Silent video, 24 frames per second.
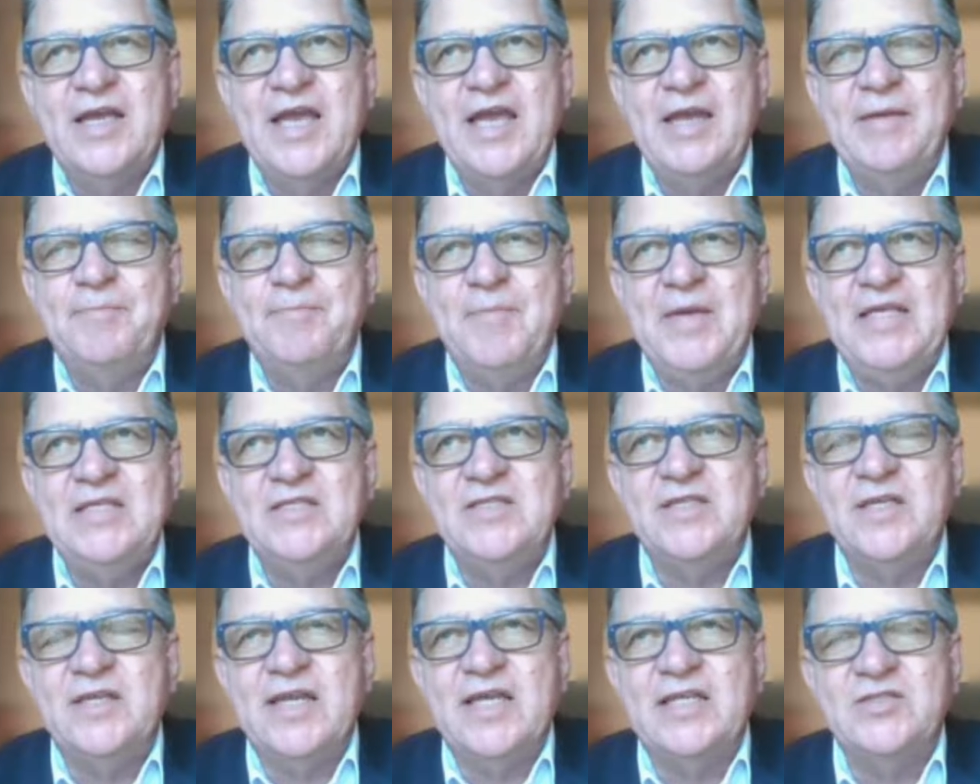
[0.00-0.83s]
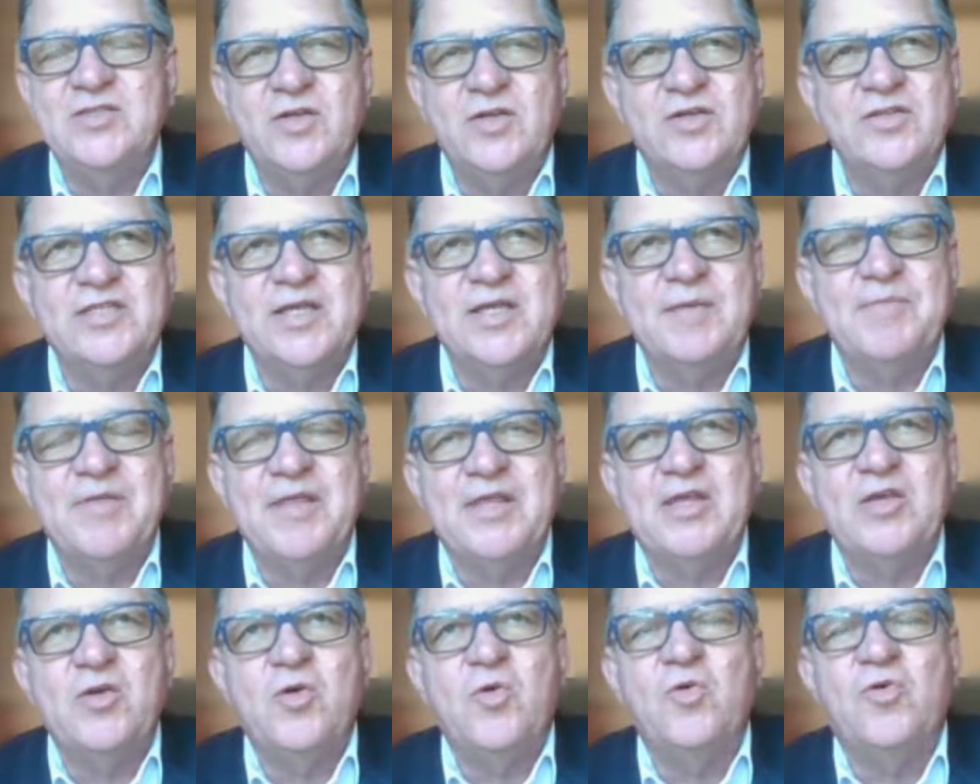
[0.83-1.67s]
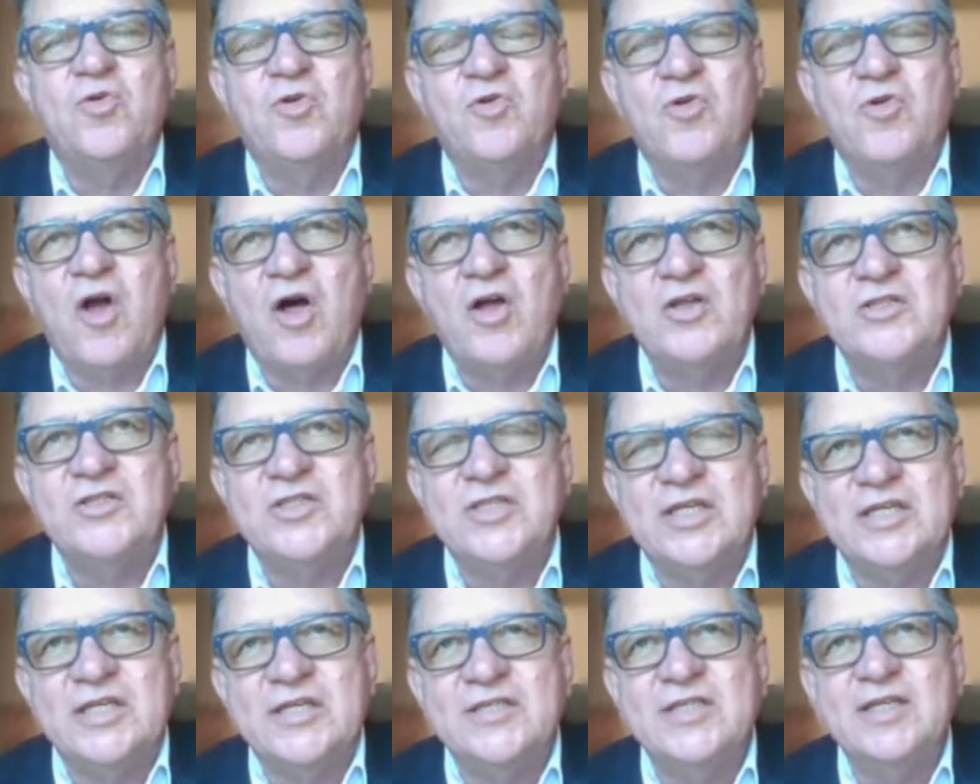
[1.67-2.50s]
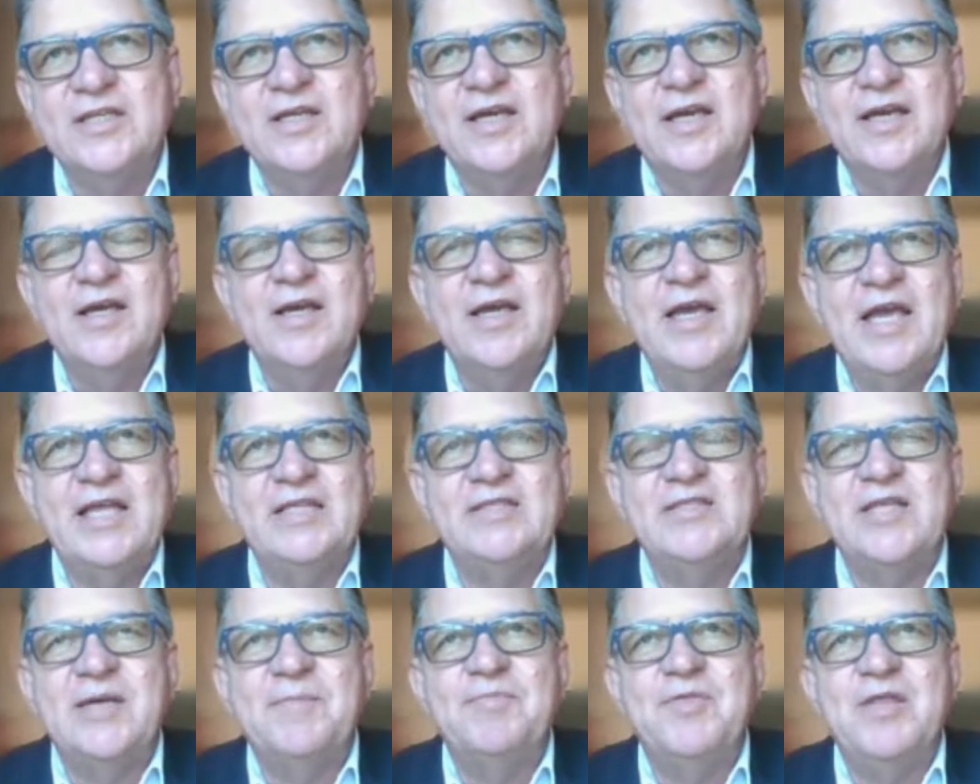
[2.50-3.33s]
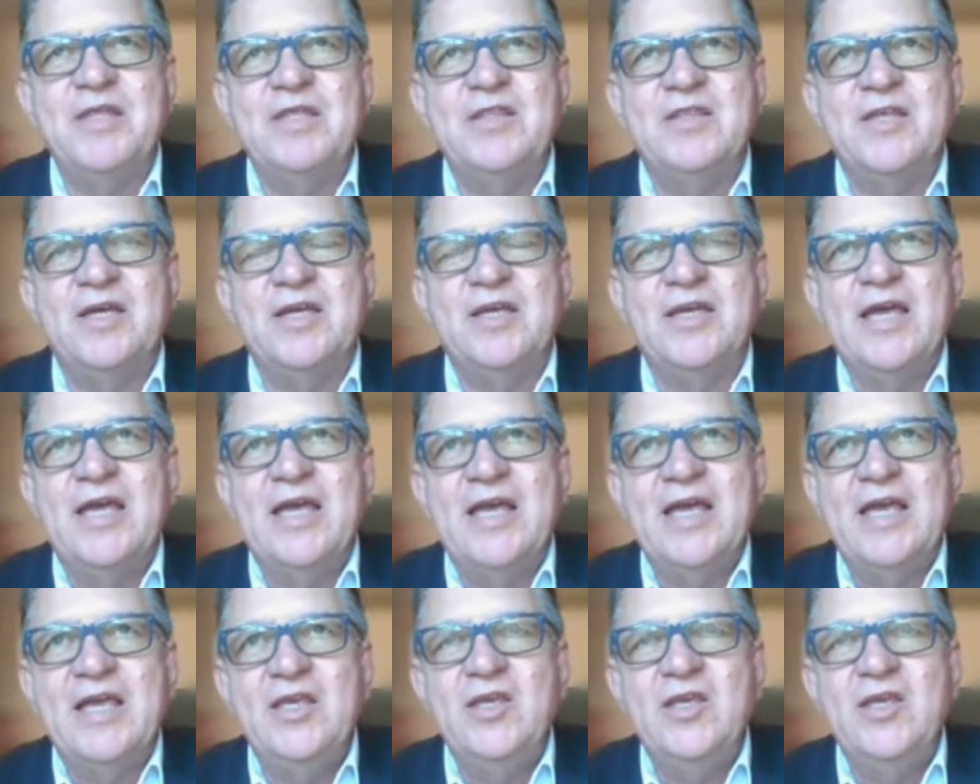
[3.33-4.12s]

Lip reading: it means that it's not something that you're granted. It's something that